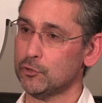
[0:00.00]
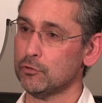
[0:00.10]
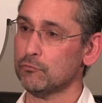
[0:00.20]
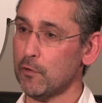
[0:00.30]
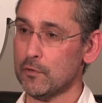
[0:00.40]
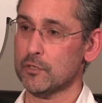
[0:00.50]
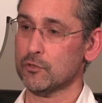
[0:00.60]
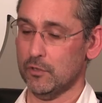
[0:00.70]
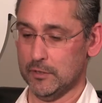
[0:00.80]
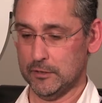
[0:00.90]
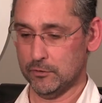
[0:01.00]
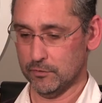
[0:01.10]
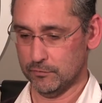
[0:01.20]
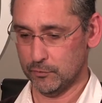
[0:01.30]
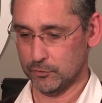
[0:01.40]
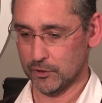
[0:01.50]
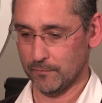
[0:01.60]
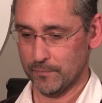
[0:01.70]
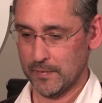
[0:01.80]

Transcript: should focus on into the future.